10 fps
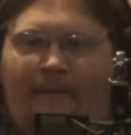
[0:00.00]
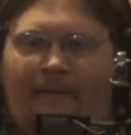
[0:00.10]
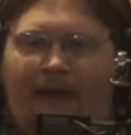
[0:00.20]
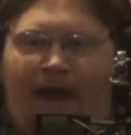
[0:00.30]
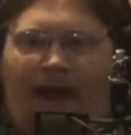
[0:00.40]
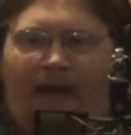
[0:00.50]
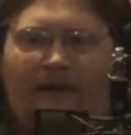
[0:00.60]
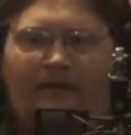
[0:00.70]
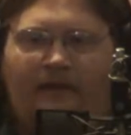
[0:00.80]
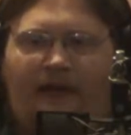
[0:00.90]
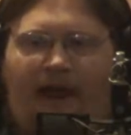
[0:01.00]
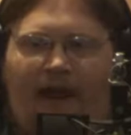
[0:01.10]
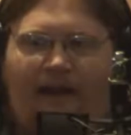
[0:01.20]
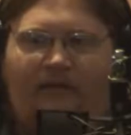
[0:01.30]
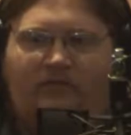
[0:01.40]
Okay.
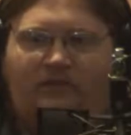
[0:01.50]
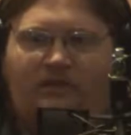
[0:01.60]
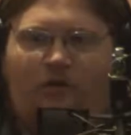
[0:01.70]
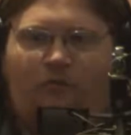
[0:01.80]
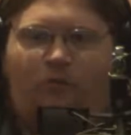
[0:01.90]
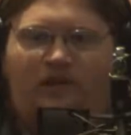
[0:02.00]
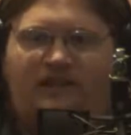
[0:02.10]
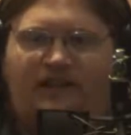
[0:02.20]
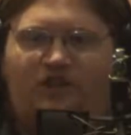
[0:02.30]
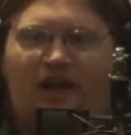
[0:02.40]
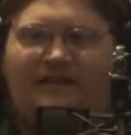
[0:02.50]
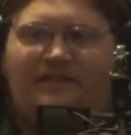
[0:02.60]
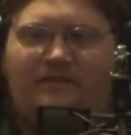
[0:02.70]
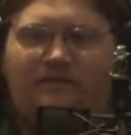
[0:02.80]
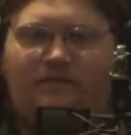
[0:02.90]
Okay, now let's go. Where's that
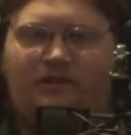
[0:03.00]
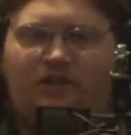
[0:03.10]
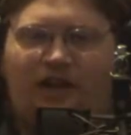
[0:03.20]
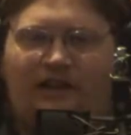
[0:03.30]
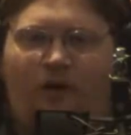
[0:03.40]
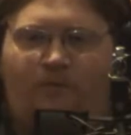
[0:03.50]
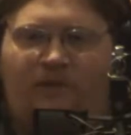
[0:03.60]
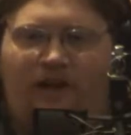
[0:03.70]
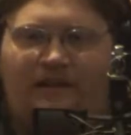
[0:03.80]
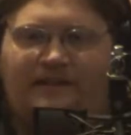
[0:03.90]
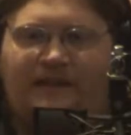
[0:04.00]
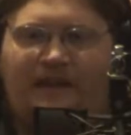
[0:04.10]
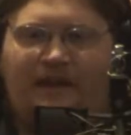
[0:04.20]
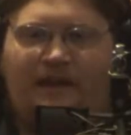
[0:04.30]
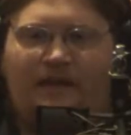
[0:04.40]
chest? The chest. Oh, there it is.
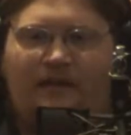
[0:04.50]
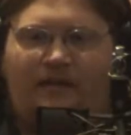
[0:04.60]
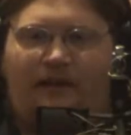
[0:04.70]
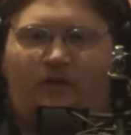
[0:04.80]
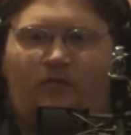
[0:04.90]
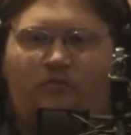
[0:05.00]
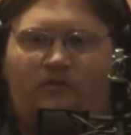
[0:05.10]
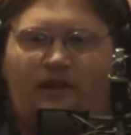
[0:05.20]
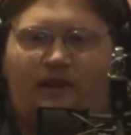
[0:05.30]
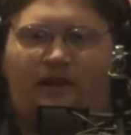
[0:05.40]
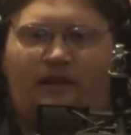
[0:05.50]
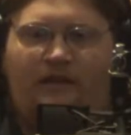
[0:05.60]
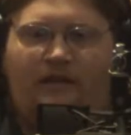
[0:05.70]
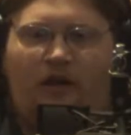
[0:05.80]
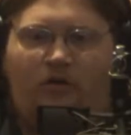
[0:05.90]
Now, can
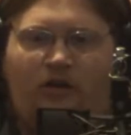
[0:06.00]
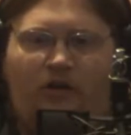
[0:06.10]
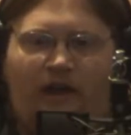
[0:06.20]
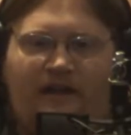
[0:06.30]
I? Oh, good.